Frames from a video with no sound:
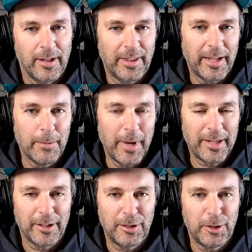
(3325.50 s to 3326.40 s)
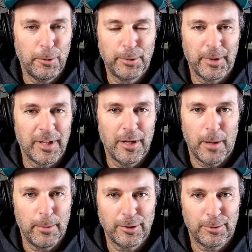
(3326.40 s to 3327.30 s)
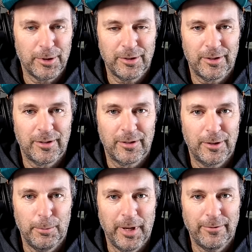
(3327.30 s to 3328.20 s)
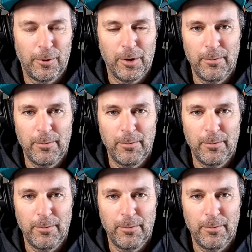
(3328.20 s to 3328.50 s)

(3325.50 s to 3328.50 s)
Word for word: like they can make the tubes, but the numbers were just too big for